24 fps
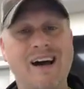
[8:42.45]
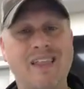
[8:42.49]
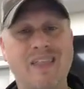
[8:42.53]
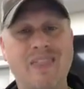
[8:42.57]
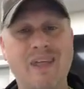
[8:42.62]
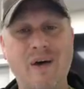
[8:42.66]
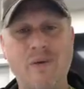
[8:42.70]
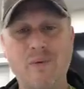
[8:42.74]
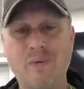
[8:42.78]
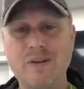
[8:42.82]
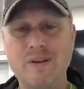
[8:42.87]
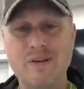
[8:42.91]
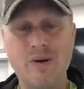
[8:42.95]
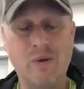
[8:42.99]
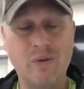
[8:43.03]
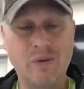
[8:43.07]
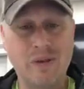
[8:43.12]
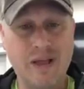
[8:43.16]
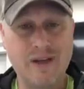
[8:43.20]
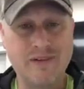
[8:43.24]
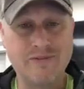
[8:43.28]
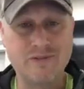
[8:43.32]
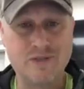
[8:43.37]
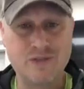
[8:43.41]
that we don't
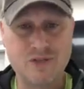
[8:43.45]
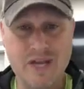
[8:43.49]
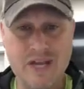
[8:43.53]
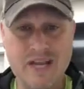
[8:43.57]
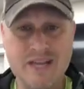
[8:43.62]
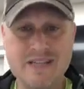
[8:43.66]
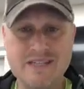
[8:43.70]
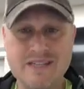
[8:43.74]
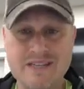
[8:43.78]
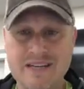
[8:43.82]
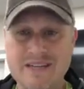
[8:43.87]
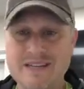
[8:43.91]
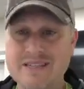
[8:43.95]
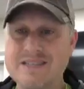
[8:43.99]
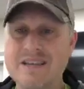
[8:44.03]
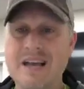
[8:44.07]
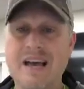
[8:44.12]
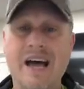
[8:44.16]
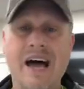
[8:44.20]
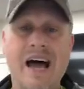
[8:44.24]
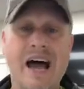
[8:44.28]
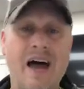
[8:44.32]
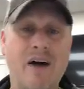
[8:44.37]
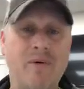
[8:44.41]
love Jesus
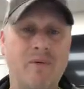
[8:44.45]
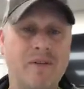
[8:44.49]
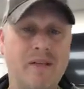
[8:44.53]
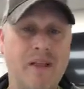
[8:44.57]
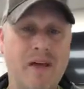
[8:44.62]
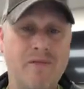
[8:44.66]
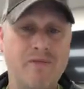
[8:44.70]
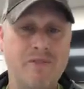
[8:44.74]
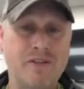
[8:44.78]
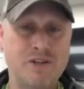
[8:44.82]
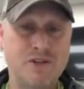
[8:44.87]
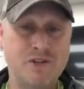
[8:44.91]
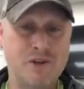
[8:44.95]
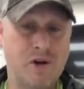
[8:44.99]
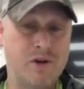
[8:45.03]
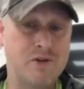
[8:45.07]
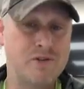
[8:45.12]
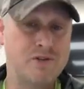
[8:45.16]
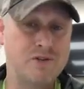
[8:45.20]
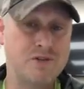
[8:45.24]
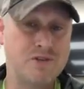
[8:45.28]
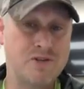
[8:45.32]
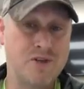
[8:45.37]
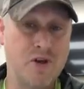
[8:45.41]
and we love the
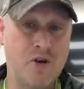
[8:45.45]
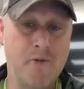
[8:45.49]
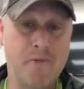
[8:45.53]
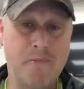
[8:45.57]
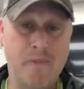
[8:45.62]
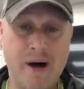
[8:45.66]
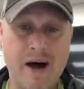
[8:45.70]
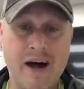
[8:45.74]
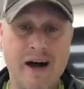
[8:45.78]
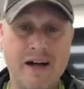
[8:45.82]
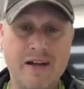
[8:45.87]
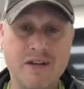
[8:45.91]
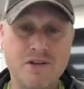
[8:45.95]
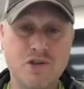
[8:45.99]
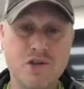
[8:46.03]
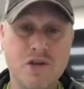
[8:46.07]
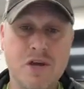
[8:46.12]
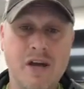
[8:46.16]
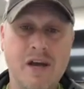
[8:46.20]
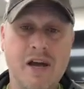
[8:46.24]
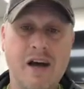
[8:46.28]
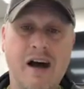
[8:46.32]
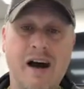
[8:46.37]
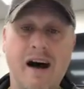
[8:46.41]
church so much
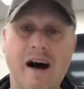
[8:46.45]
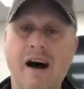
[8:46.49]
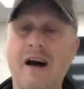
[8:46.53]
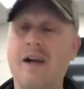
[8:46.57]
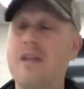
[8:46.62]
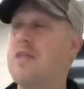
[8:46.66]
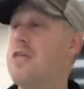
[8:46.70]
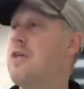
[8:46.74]
uh,